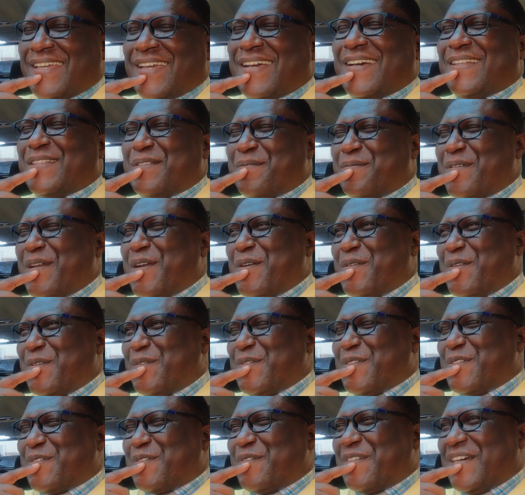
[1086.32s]
one. Yeah, the mayor
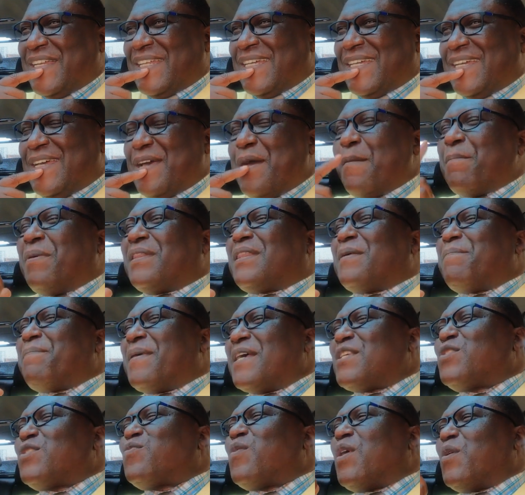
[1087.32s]
one was funny. But the
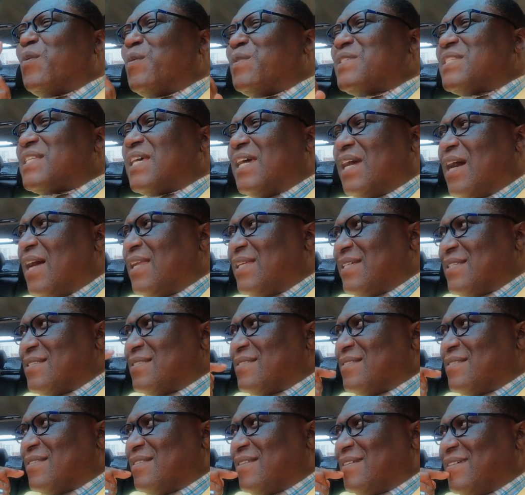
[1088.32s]
best one was
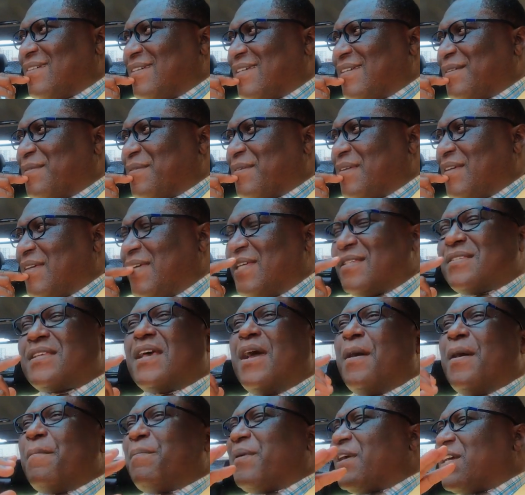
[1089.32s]
Tayali's.
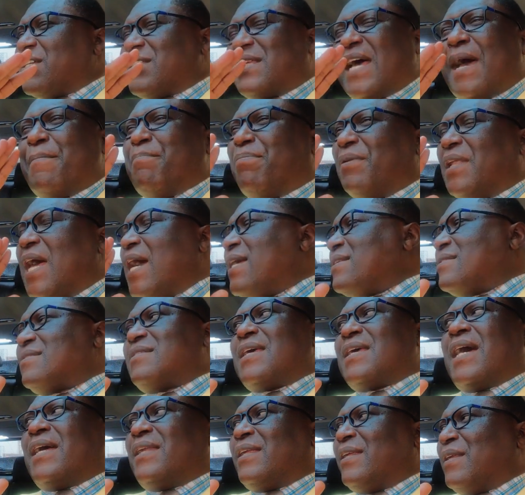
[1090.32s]
Because I
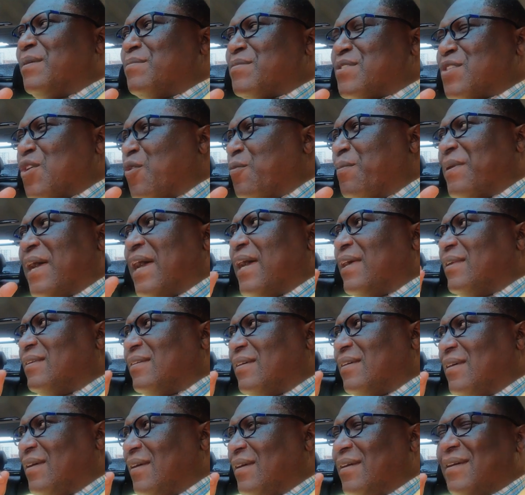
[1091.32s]
blindsided him so bad.
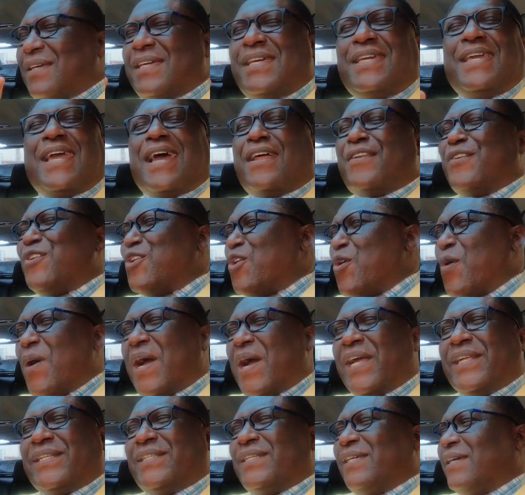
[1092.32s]
He had
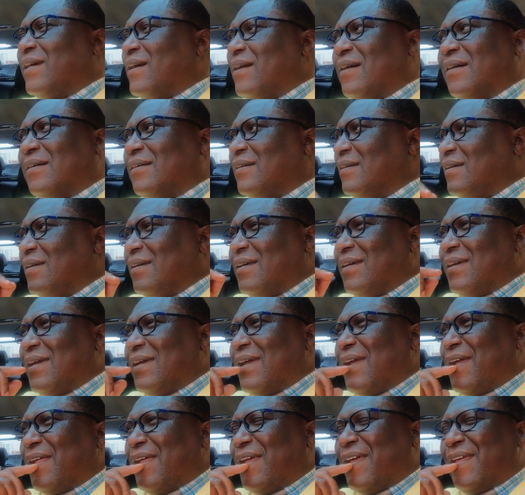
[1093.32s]
no idea.
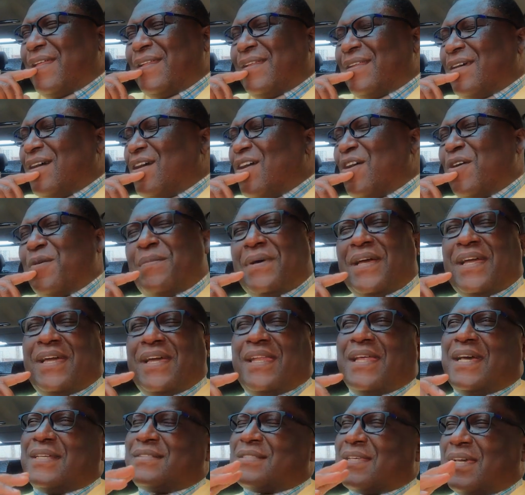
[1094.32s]
And, oh
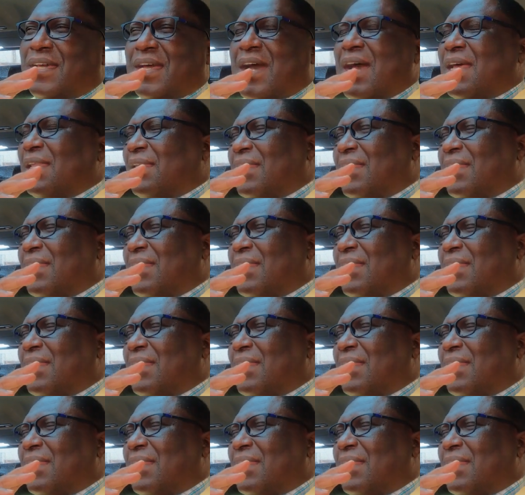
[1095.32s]
man, I tell you,